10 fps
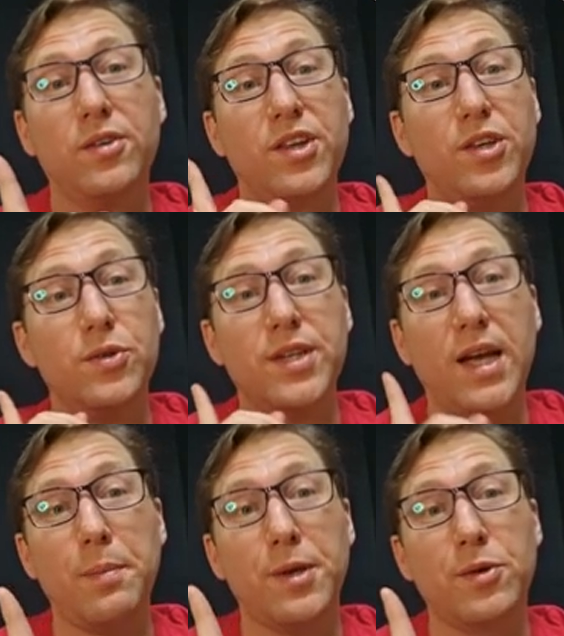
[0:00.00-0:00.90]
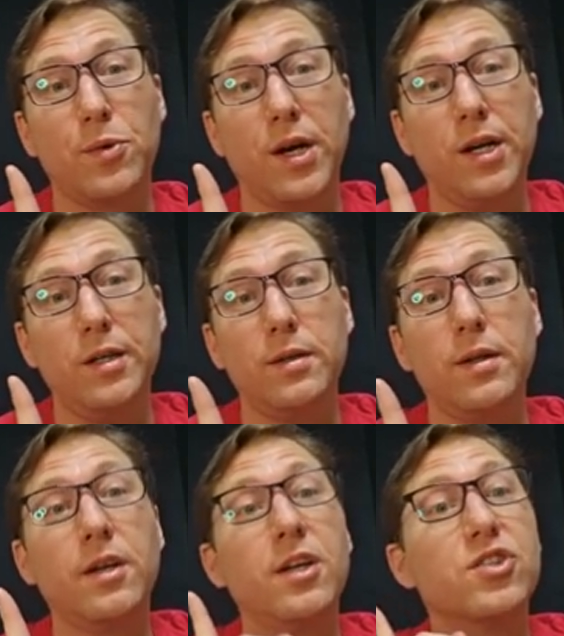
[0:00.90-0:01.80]
that you tap it, right?
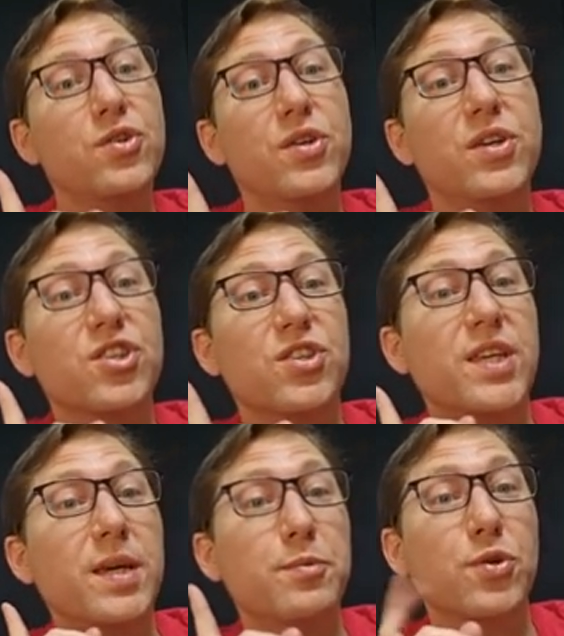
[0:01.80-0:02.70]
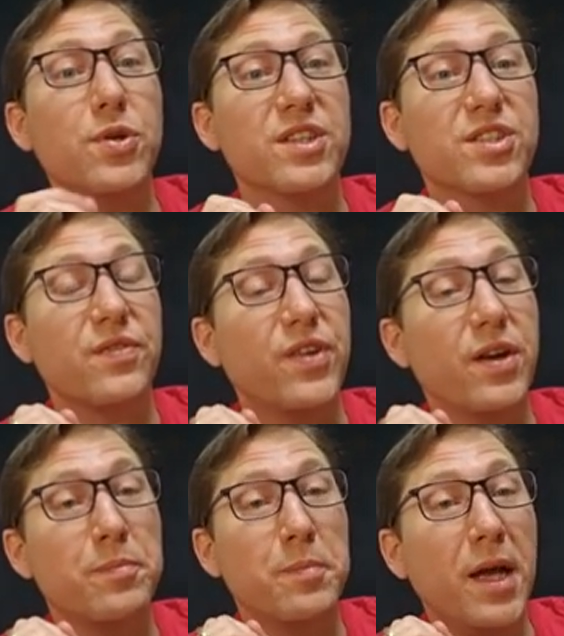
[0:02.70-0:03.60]
So you can just keep doing this. If you
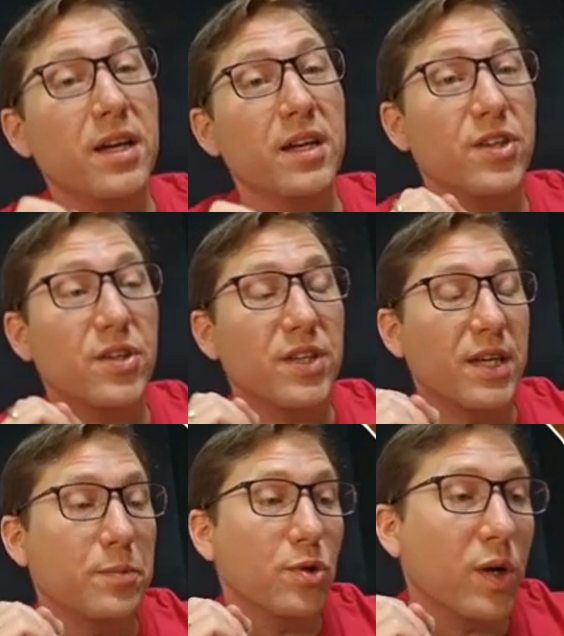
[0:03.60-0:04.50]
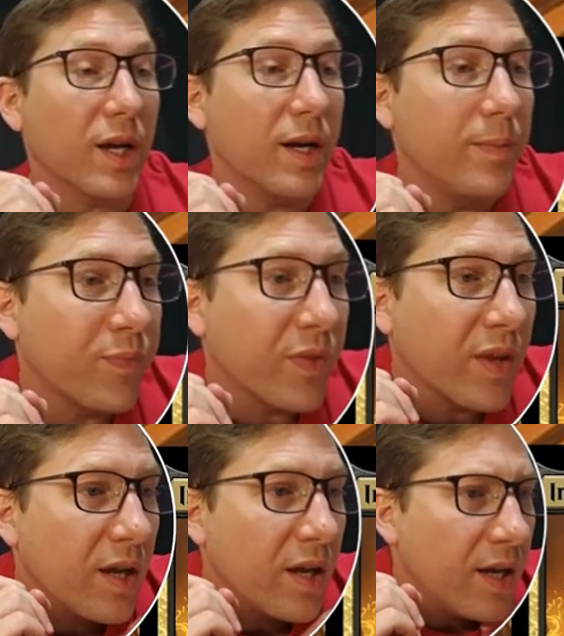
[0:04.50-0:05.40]
have mana, you can keep doing
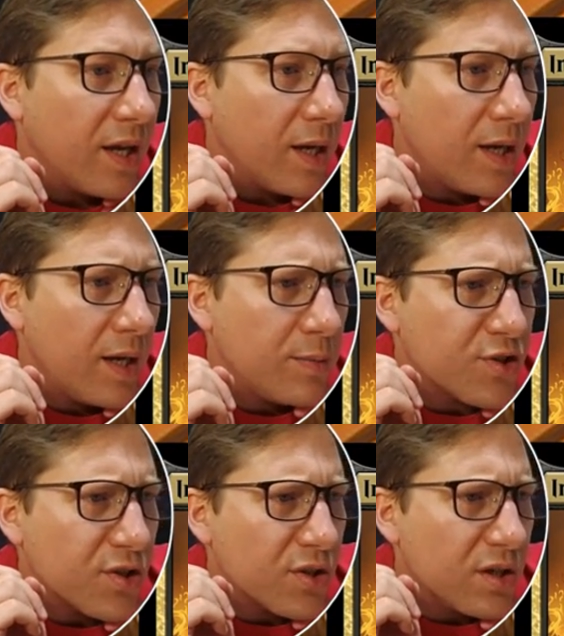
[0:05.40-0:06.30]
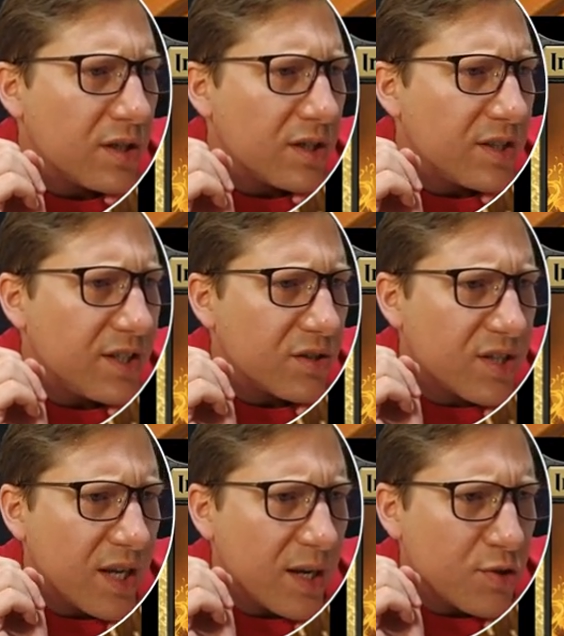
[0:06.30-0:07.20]
it. Imskur deals
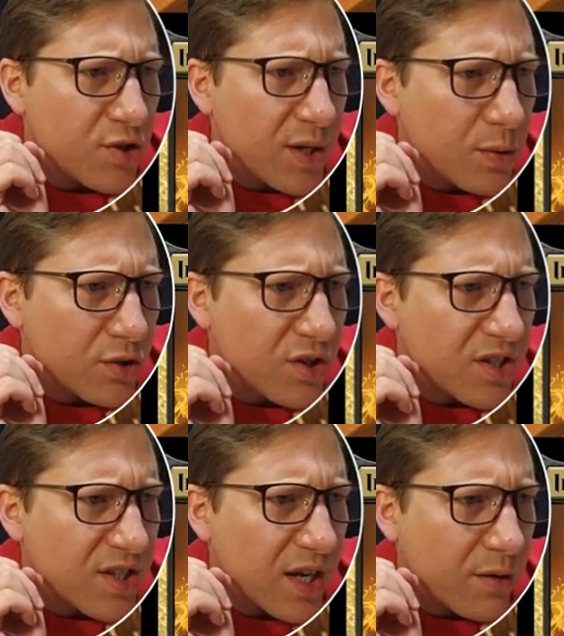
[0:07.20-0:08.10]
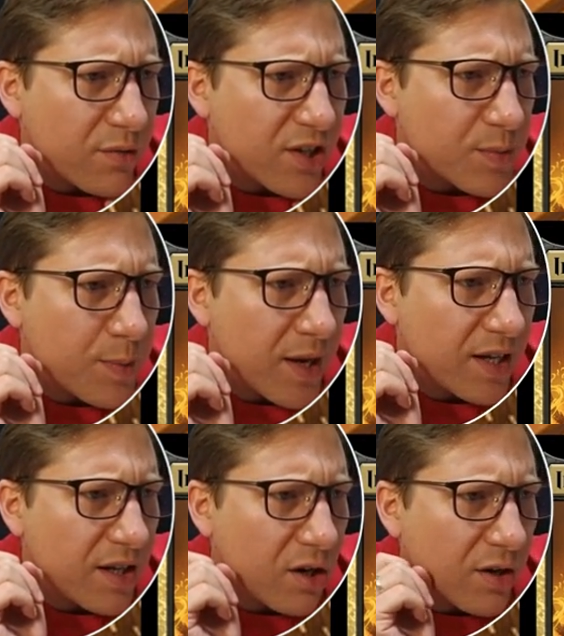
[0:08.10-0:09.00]
damage equal to the sacrifice
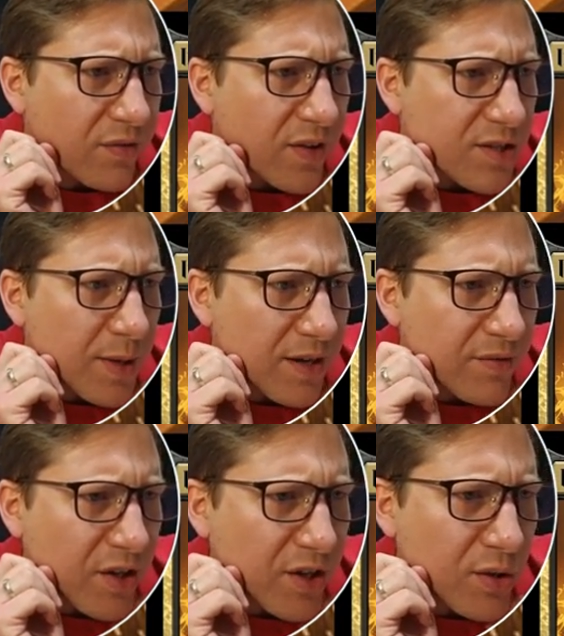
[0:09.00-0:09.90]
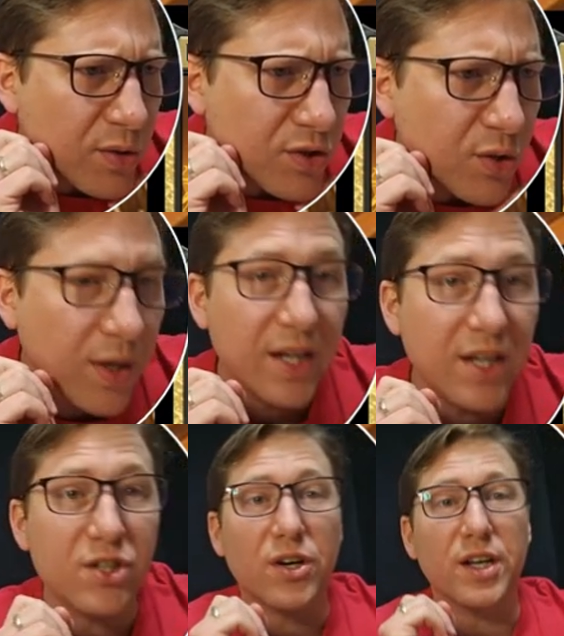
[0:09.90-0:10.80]
mana, artifact's mana value to any
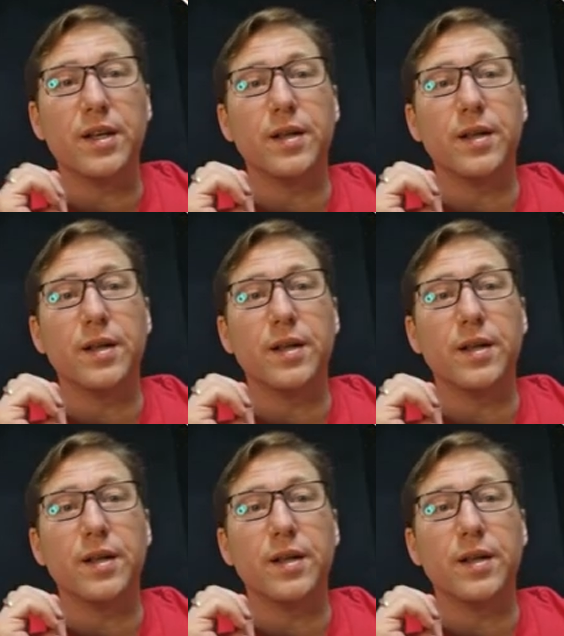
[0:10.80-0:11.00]
target.